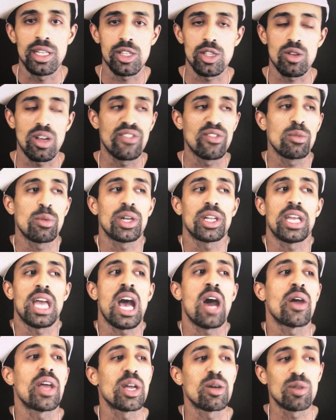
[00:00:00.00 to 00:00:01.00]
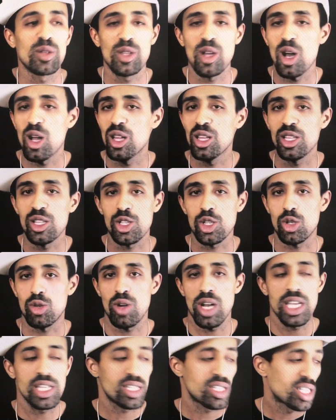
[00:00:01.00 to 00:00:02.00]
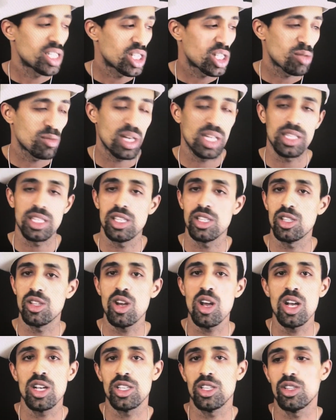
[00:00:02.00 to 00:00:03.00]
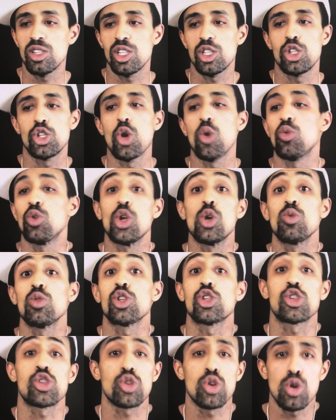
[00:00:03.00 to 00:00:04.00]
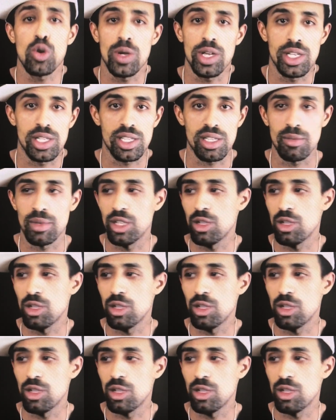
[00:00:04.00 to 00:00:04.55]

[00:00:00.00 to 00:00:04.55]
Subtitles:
So everybody out here with all of this craziness about these dogs, you just don't know the stories.